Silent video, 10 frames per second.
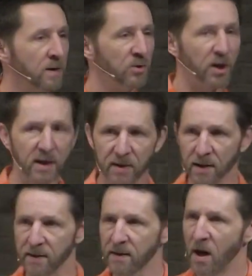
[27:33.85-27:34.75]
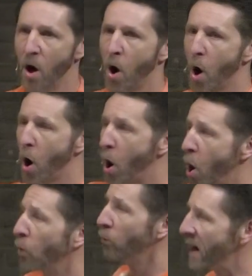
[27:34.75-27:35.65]
Jesus
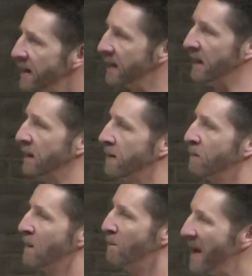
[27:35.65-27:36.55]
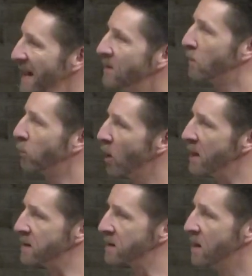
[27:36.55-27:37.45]
already paid the
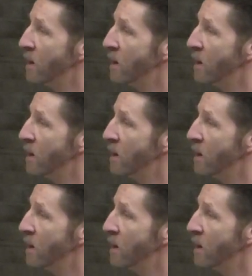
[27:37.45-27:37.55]
price